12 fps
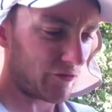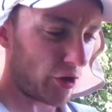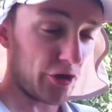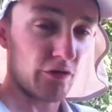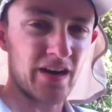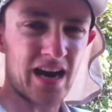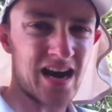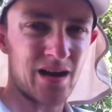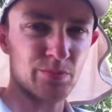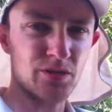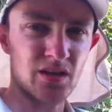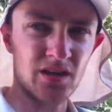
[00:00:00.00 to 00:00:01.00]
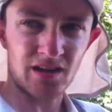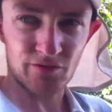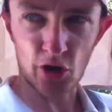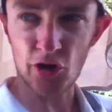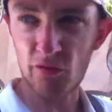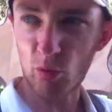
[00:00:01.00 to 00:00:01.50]
I've got enough carbs,
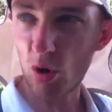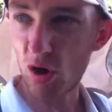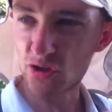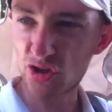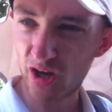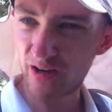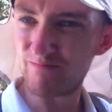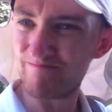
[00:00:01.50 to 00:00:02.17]
I've got enough water.